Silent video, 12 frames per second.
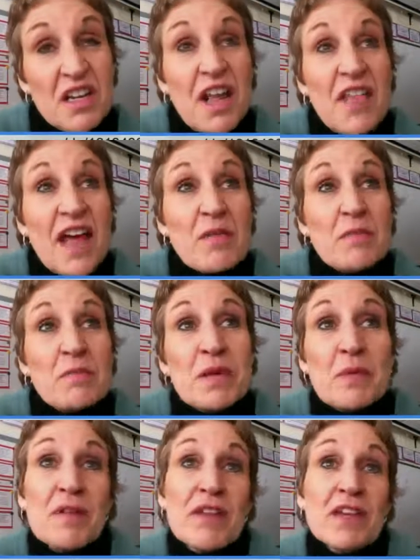and that
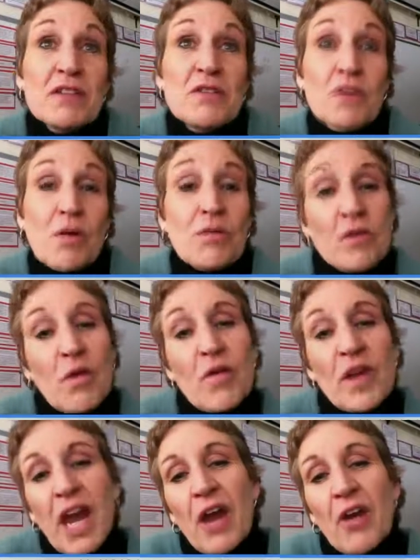people that you don't know
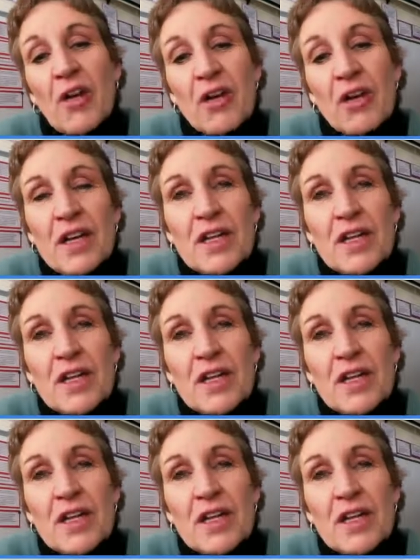care.